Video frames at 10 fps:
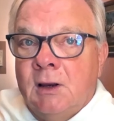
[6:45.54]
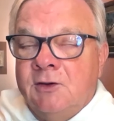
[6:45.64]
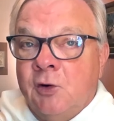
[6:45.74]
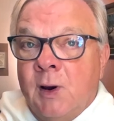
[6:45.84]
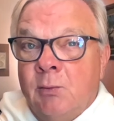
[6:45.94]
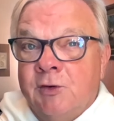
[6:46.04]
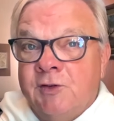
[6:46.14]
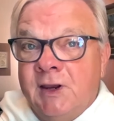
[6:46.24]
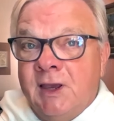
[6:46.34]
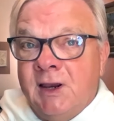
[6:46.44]
And so I
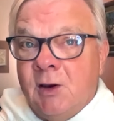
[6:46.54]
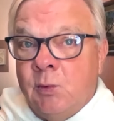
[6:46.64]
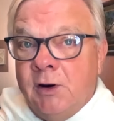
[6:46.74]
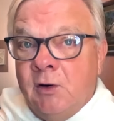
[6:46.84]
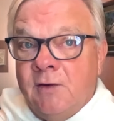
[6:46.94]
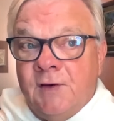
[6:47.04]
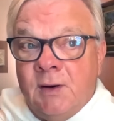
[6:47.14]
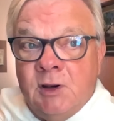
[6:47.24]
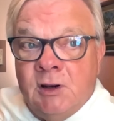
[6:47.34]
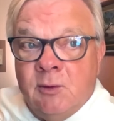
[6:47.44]
was thinking, I wonder if
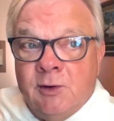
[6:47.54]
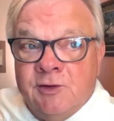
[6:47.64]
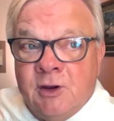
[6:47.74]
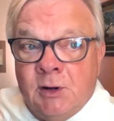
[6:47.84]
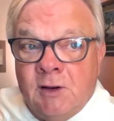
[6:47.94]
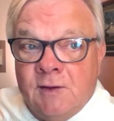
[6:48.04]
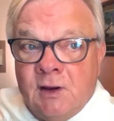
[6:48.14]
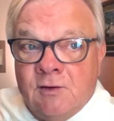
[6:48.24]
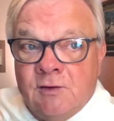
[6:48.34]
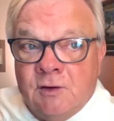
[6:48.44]
I'm dealing with somebody
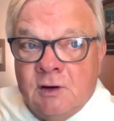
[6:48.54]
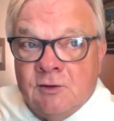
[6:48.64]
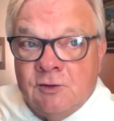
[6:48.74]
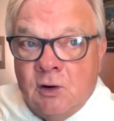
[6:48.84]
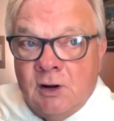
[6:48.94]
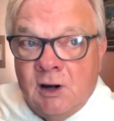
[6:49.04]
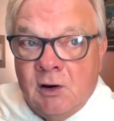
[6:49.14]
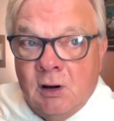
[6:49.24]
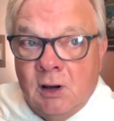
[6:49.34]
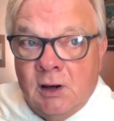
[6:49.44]
that's
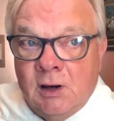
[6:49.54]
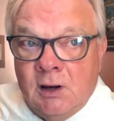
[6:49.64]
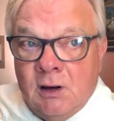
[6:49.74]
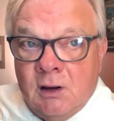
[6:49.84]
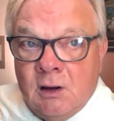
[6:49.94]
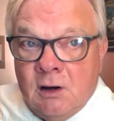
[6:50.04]
extraordinarily